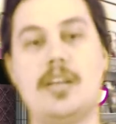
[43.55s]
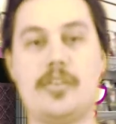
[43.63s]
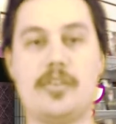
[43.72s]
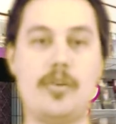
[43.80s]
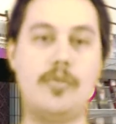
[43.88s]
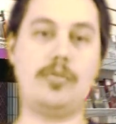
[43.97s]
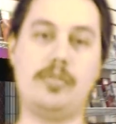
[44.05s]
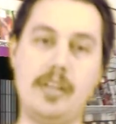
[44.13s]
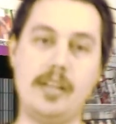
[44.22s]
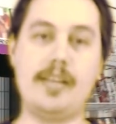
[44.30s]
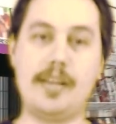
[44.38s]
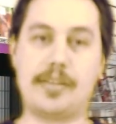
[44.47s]
So
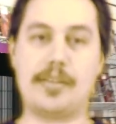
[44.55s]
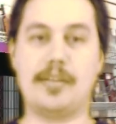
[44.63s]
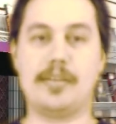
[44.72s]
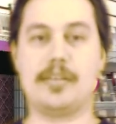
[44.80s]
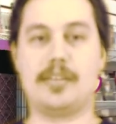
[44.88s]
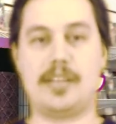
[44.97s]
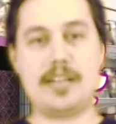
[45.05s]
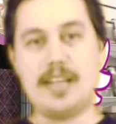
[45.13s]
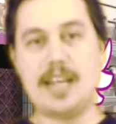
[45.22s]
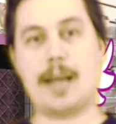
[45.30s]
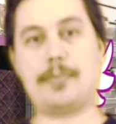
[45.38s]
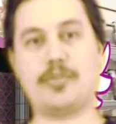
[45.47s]
Lilith
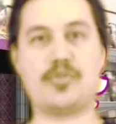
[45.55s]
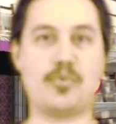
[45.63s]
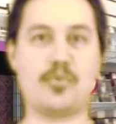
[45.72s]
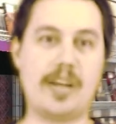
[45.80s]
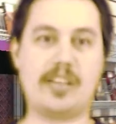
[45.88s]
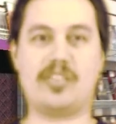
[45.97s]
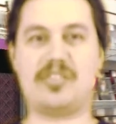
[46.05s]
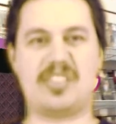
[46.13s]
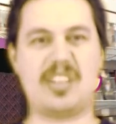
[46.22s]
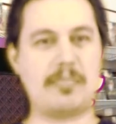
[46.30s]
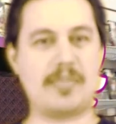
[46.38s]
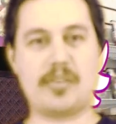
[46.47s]
kidnaps, tricks,
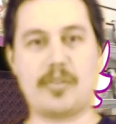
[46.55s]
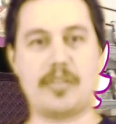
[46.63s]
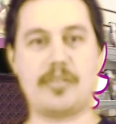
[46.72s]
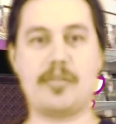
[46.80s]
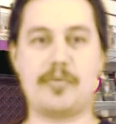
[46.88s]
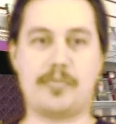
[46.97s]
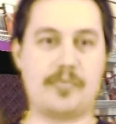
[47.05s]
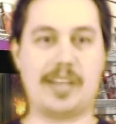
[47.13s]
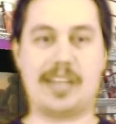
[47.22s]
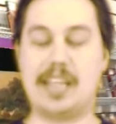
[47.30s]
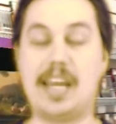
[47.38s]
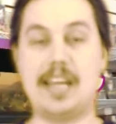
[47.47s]
something or other,
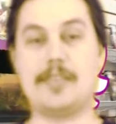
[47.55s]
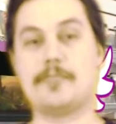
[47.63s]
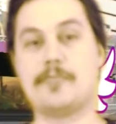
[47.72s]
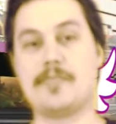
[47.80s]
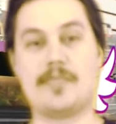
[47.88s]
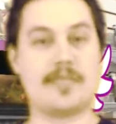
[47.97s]
the king.